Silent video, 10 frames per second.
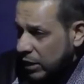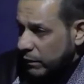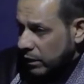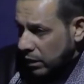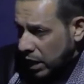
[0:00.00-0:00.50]
of
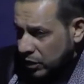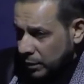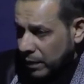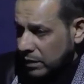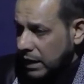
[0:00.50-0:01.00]
Allah
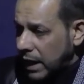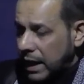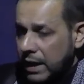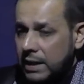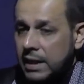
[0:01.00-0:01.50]
subhanahu wa
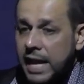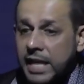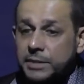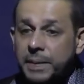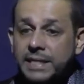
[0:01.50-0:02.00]
ta'ala
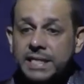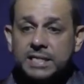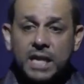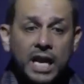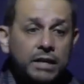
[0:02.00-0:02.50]
has been
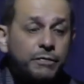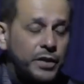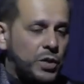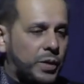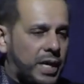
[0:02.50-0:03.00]
designed for
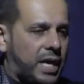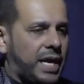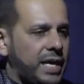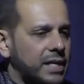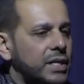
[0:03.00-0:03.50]
you and
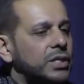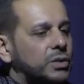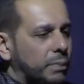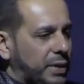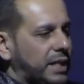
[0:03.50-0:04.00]
I
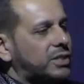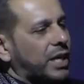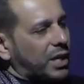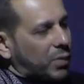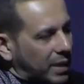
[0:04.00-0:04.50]
to bring
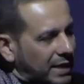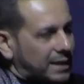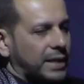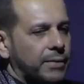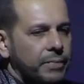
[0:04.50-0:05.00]

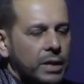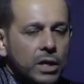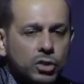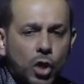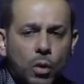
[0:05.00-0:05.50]
tranquility.
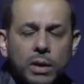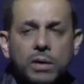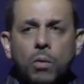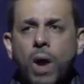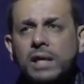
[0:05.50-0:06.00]
So
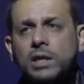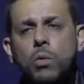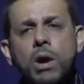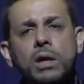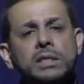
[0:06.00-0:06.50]
while the
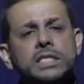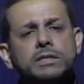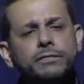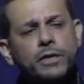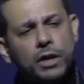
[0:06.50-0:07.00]
world is
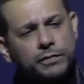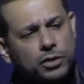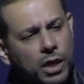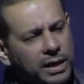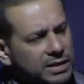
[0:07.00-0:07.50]
full of
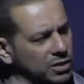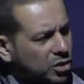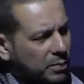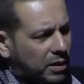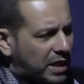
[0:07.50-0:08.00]
trials and
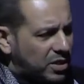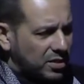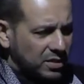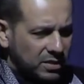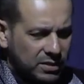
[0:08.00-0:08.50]

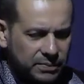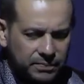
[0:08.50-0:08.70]
tribulations,